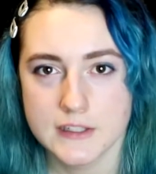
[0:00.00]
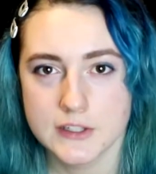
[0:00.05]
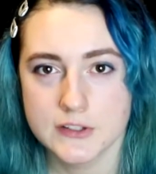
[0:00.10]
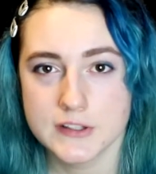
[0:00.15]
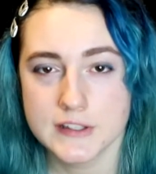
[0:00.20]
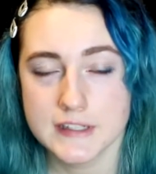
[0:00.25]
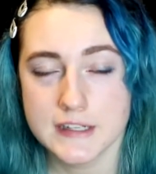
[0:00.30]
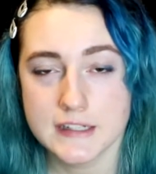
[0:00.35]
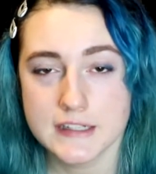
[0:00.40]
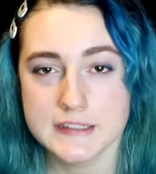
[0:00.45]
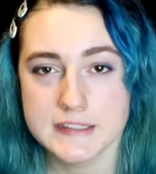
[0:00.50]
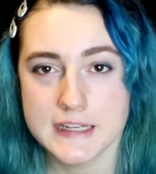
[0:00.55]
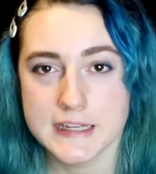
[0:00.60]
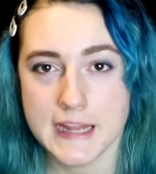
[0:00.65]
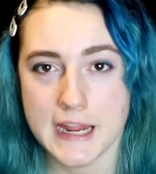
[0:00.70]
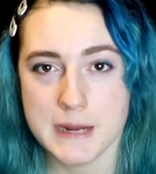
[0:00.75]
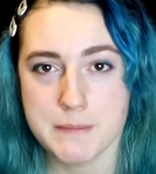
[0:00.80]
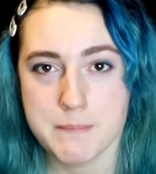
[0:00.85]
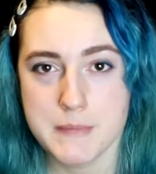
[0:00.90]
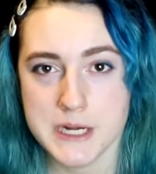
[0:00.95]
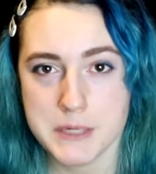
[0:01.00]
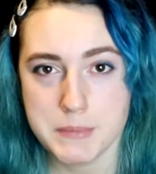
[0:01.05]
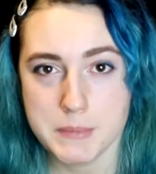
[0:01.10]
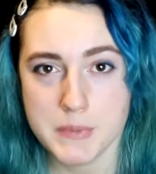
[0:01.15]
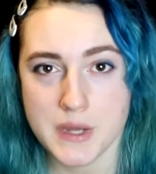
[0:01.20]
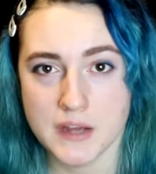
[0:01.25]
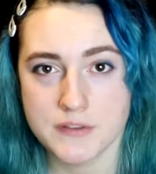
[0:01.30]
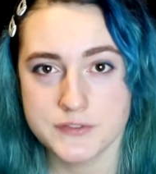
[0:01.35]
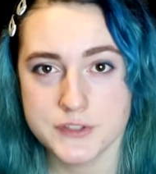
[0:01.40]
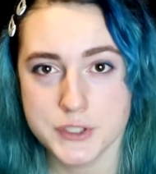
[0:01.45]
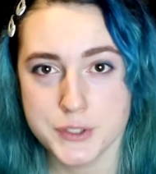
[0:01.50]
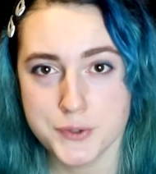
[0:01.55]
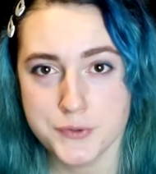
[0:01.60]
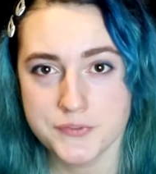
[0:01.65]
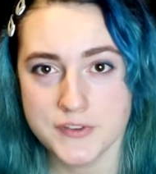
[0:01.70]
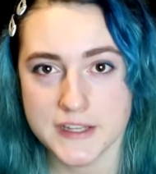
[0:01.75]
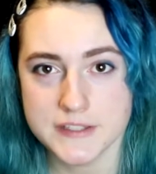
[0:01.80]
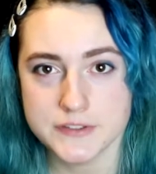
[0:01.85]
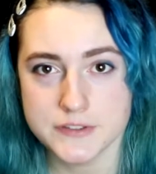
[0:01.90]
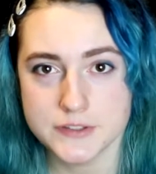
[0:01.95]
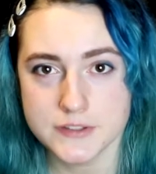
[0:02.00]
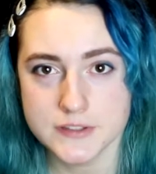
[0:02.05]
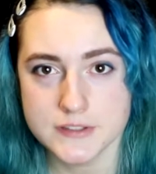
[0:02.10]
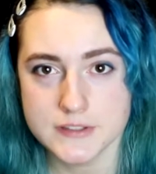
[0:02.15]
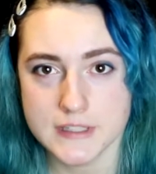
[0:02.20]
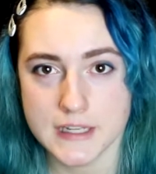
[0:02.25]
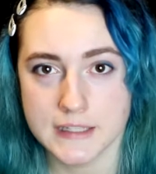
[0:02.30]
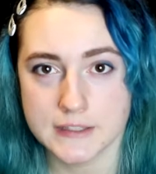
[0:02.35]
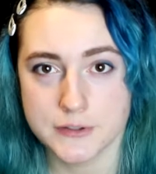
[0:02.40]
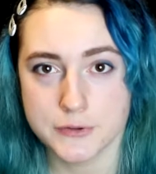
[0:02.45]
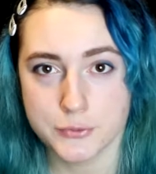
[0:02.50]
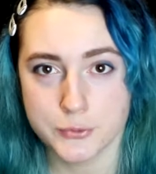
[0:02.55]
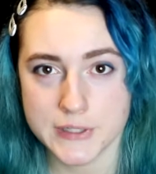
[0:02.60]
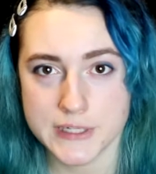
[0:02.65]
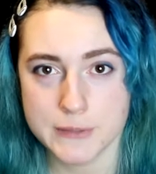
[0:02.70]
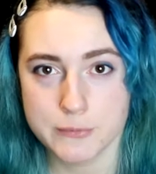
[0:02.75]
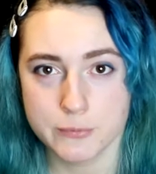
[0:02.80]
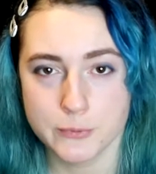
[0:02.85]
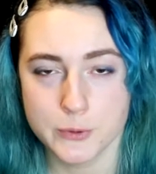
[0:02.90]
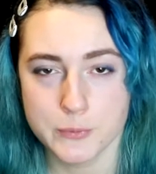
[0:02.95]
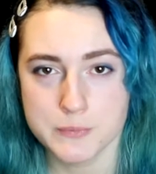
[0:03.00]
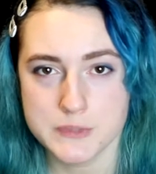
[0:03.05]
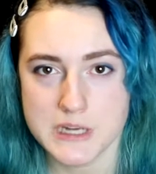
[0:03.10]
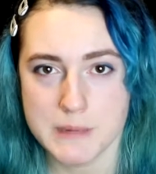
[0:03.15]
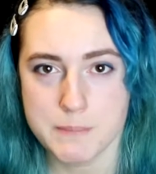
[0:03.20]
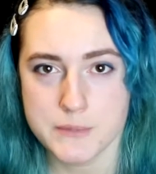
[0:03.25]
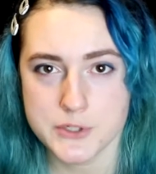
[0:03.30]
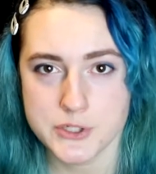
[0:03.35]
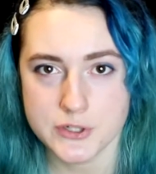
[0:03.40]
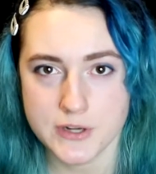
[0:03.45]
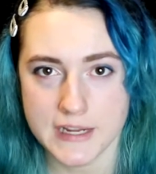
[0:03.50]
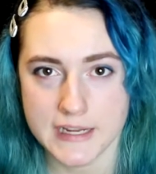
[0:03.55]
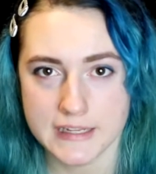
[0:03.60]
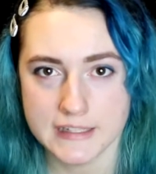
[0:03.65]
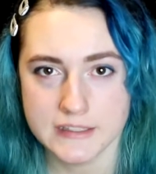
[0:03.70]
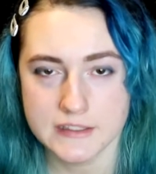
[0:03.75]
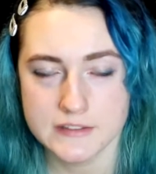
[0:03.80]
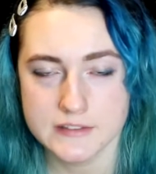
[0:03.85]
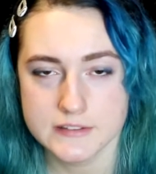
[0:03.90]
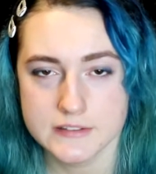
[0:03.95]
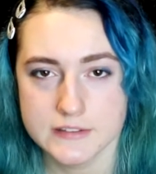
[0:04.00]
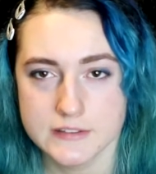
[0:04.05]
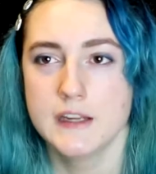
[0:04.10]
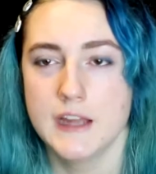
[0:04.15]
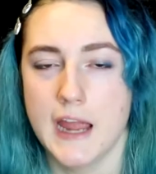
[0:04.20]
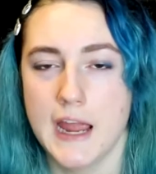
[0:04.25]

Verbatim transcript: You're then gonna take a minimum of 2 vessels and 3 room temperature eggs,